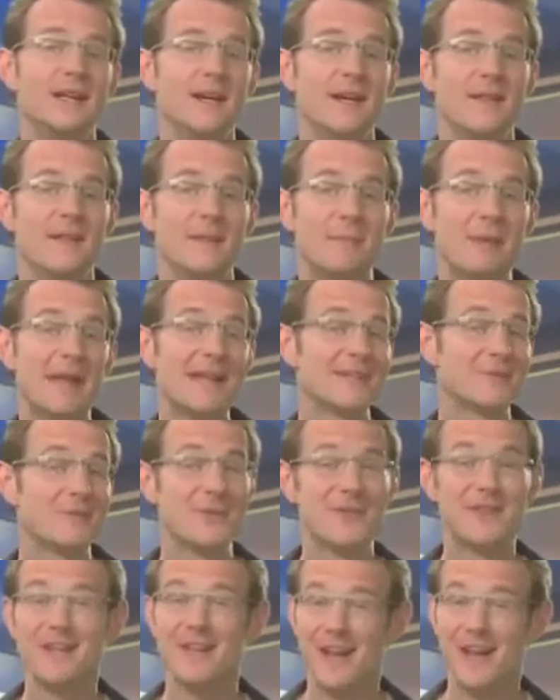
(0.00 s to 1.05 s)
The planet with
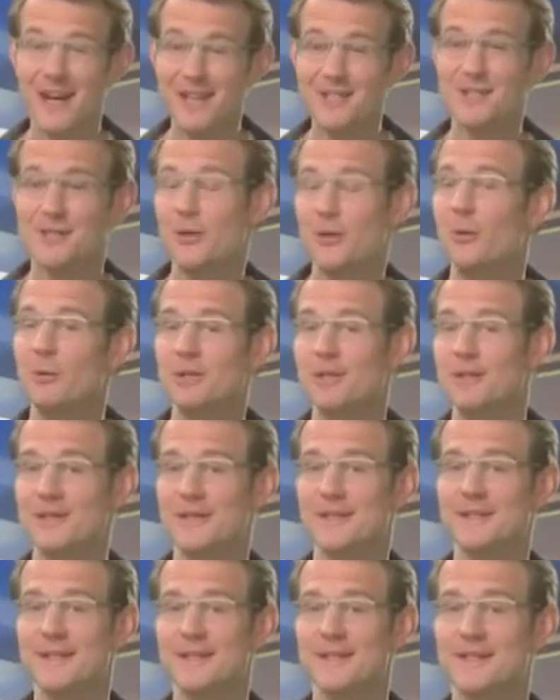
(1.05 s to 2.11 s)
the largest orbit in the
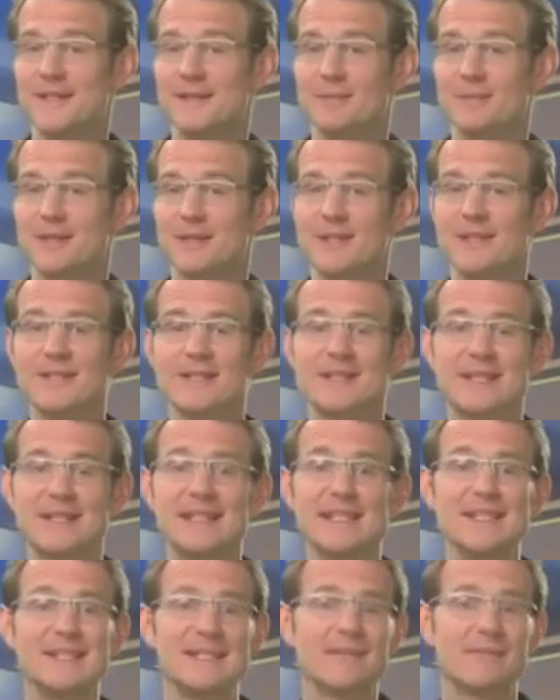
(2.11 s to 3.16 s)
system is
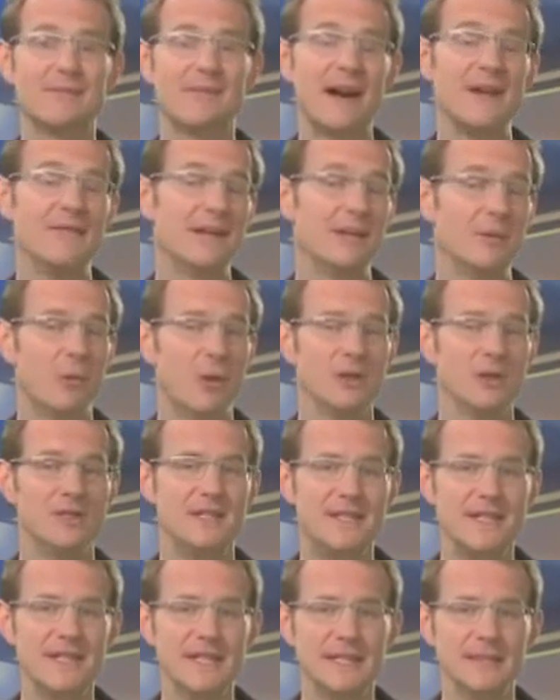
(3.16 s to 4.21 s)
Gliese
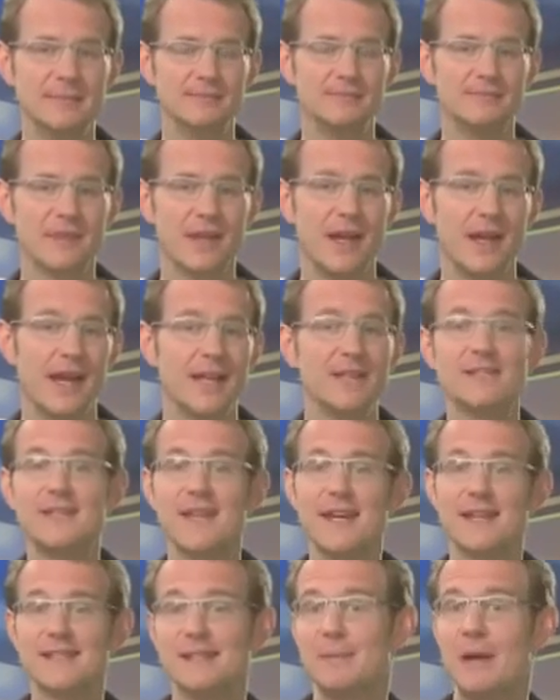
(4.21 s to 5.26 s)
581d, and it
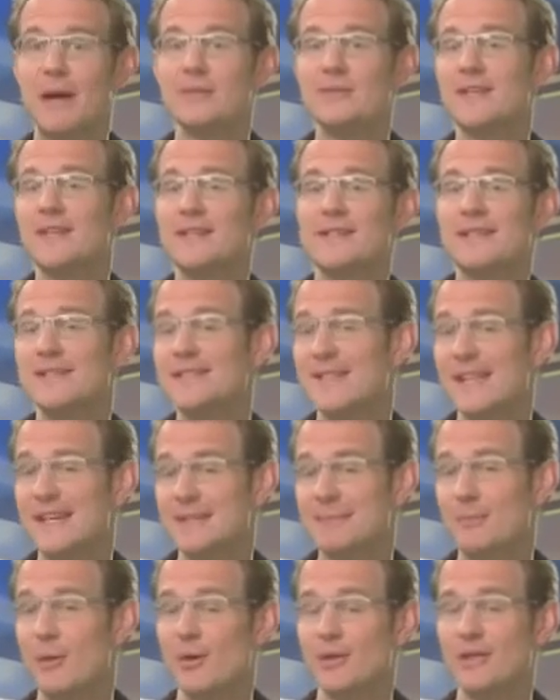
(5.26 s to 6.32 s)
takes about
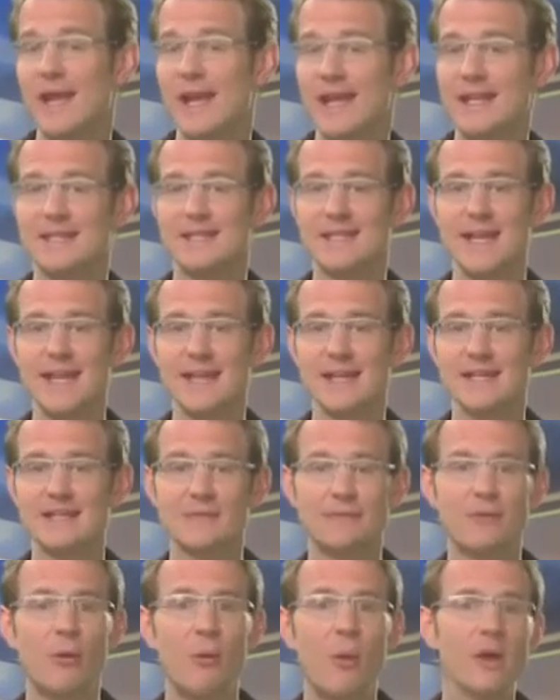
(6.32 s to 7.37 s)
66.8 days
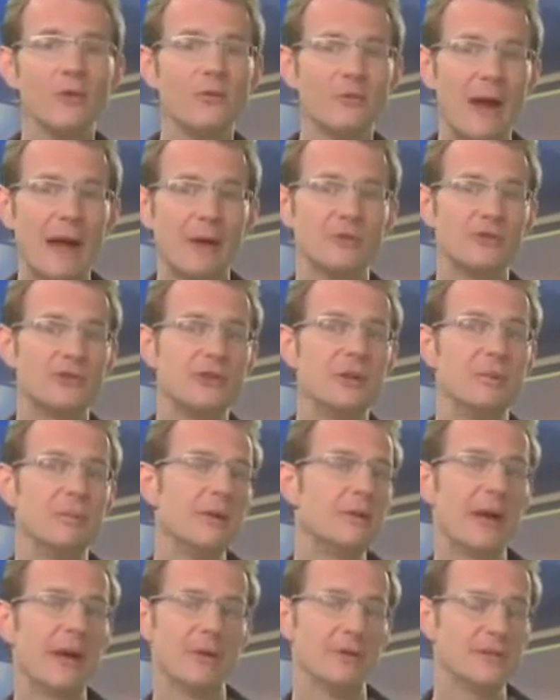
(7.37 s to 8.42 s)
for one round trip
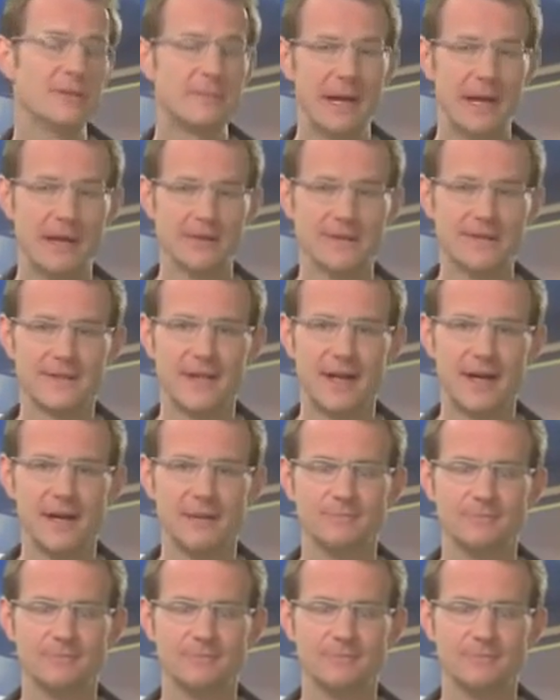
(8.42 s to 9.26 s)
around its parent star.